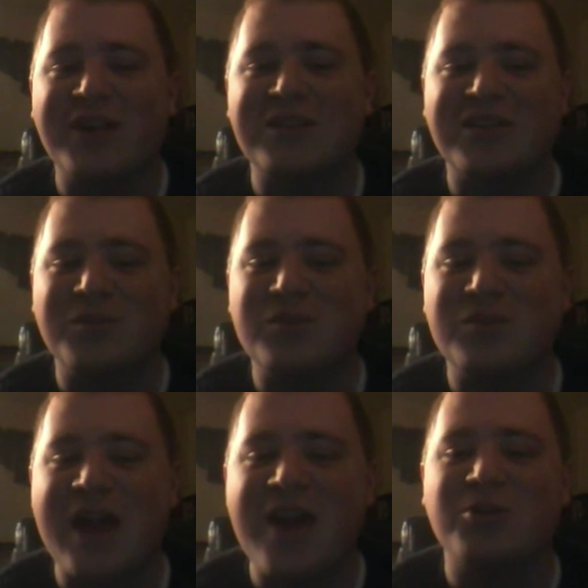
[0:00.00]
to
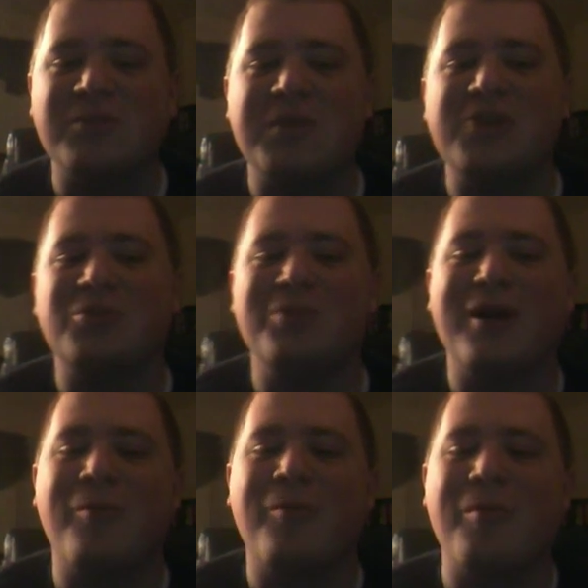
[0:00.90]
take your speech and
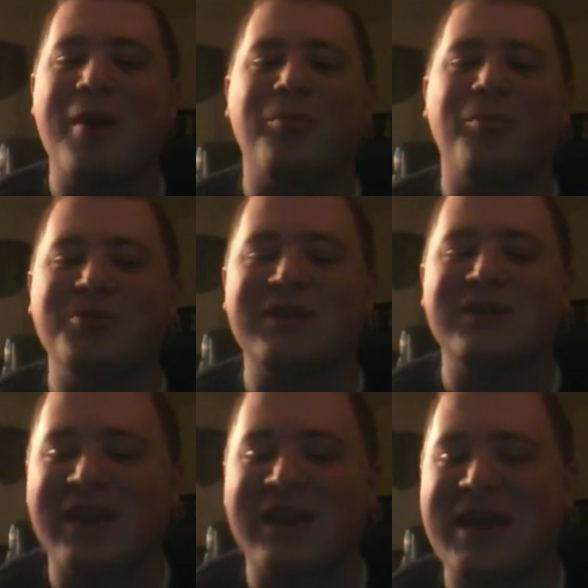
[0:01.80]
become a better person.
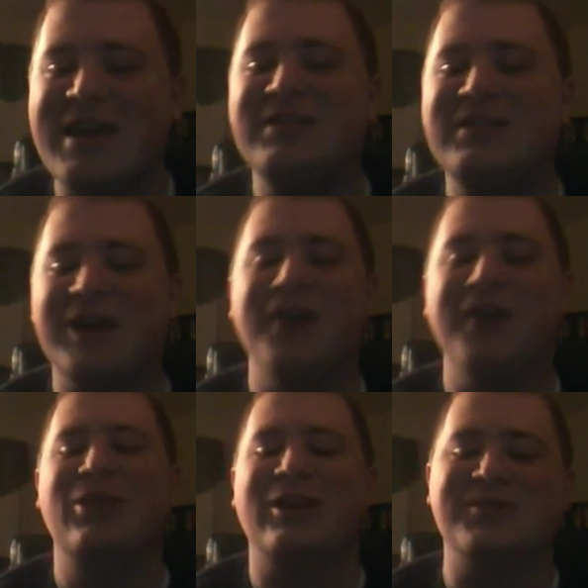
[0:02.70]
Like, he's done
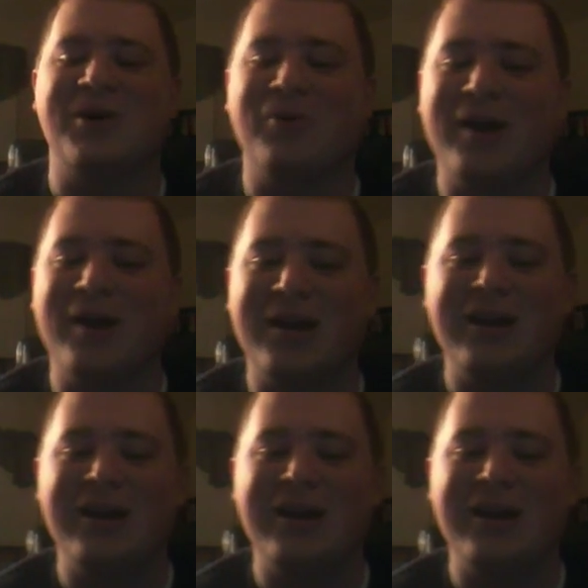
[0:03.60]
things already.